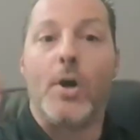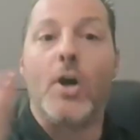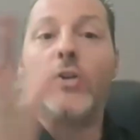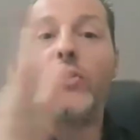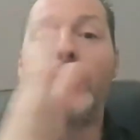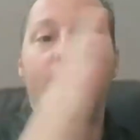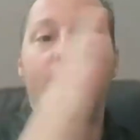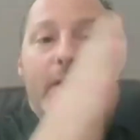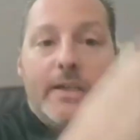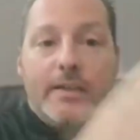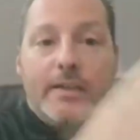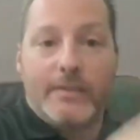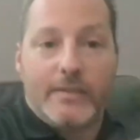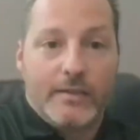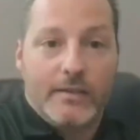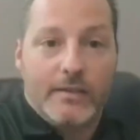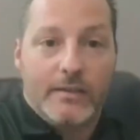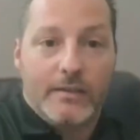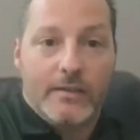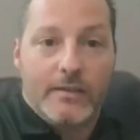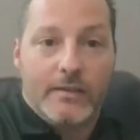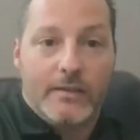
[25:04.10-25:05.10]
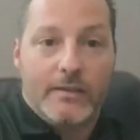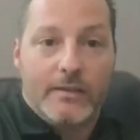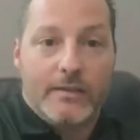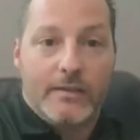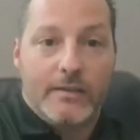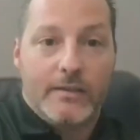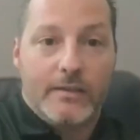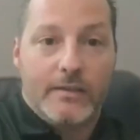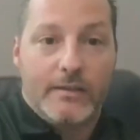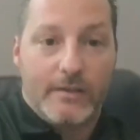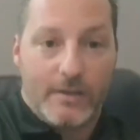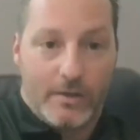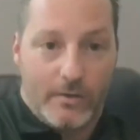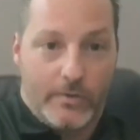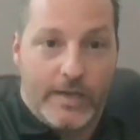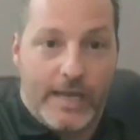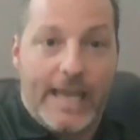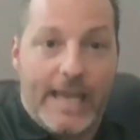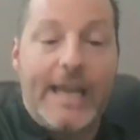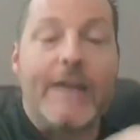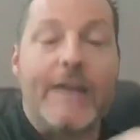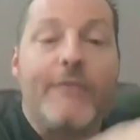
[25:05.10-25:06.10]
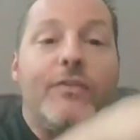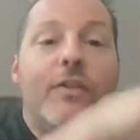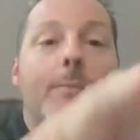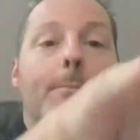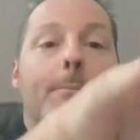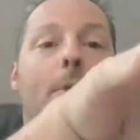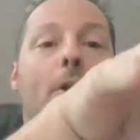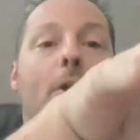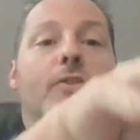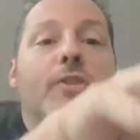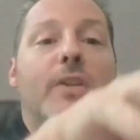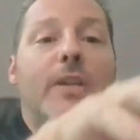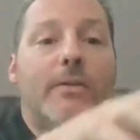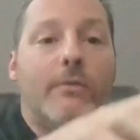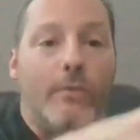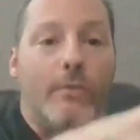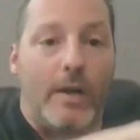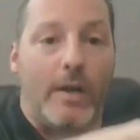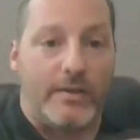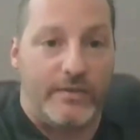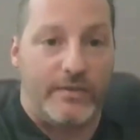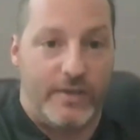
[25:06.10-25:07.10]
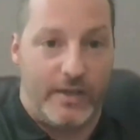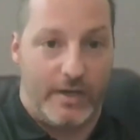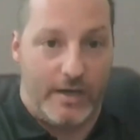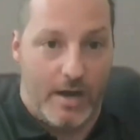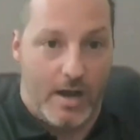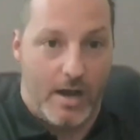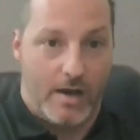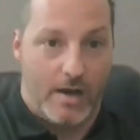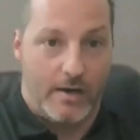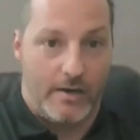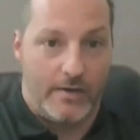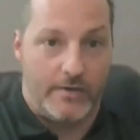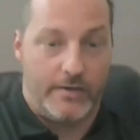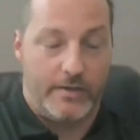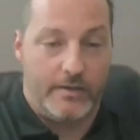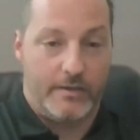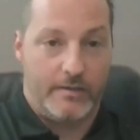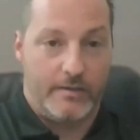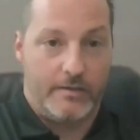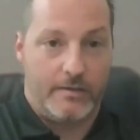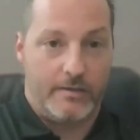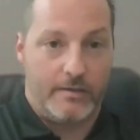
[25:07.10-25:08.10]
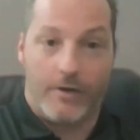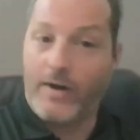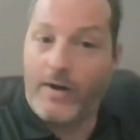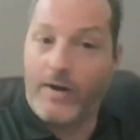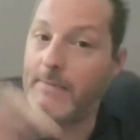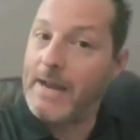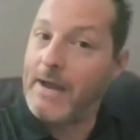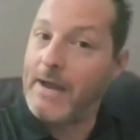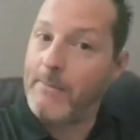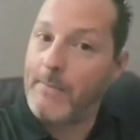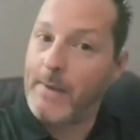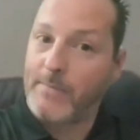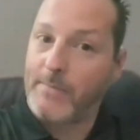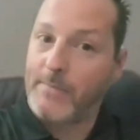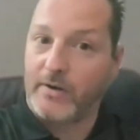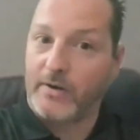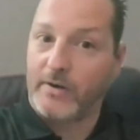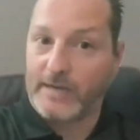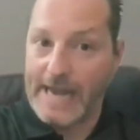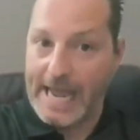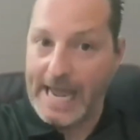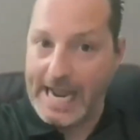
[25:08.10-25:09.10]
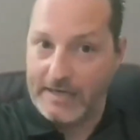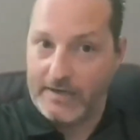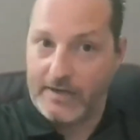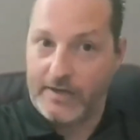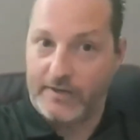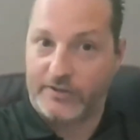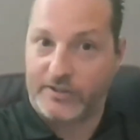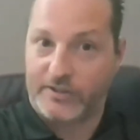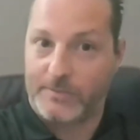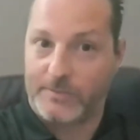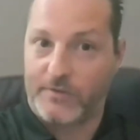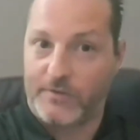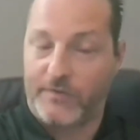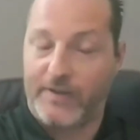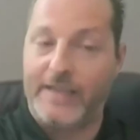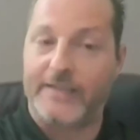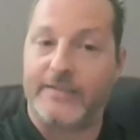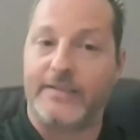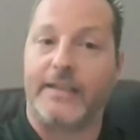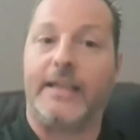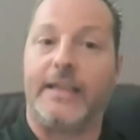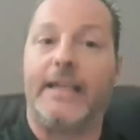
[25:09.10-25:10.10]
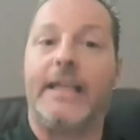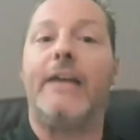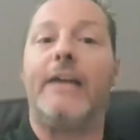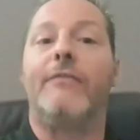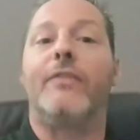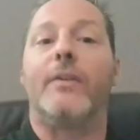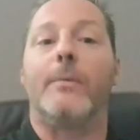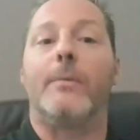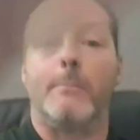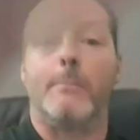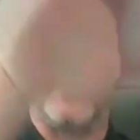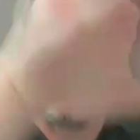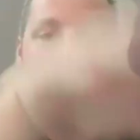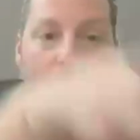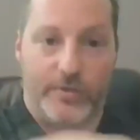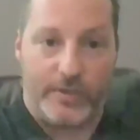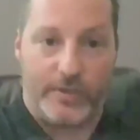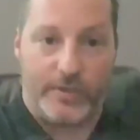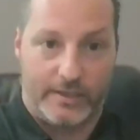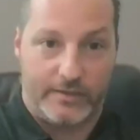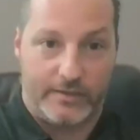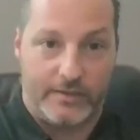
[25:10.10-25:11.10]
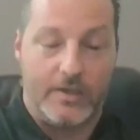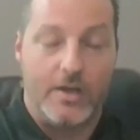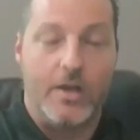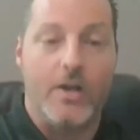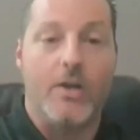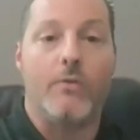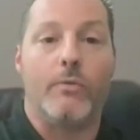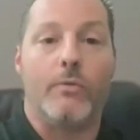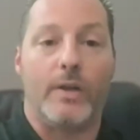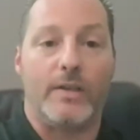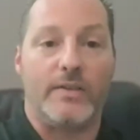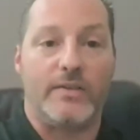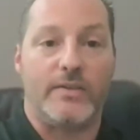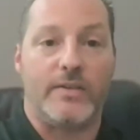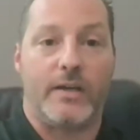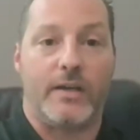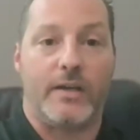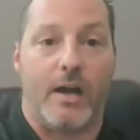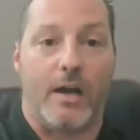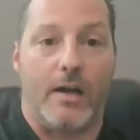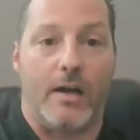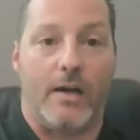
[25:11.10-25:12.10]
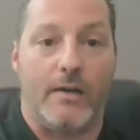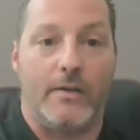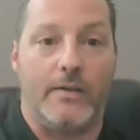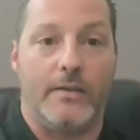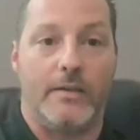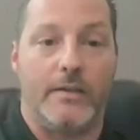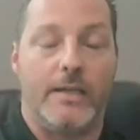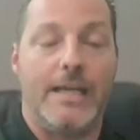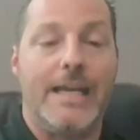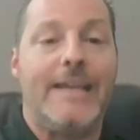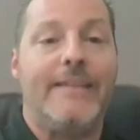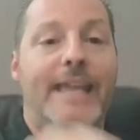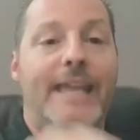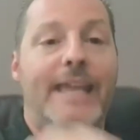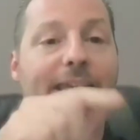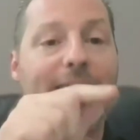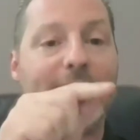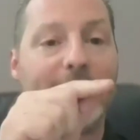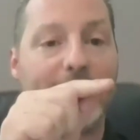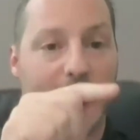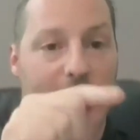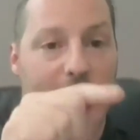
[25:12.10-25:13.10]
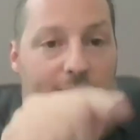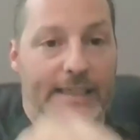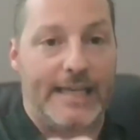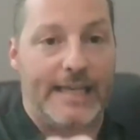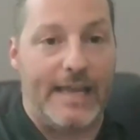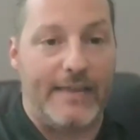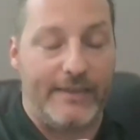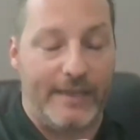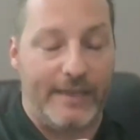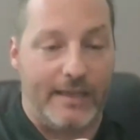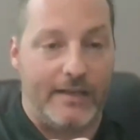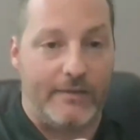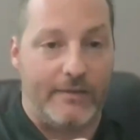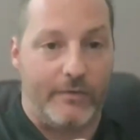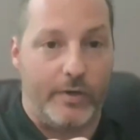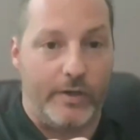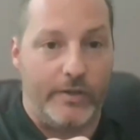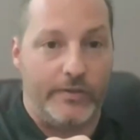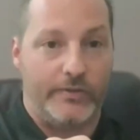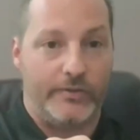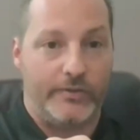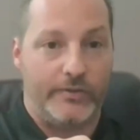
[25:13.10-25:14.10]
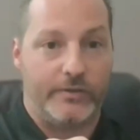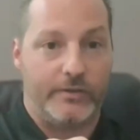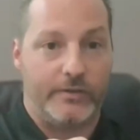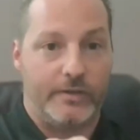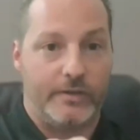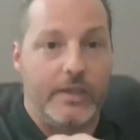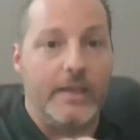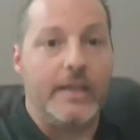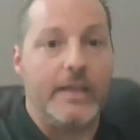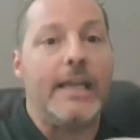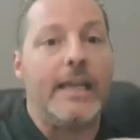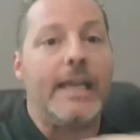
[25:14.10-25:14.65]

merchant runs the card, all right, now remember, not customer facing. If the merchant runs the card, they can click on the invoice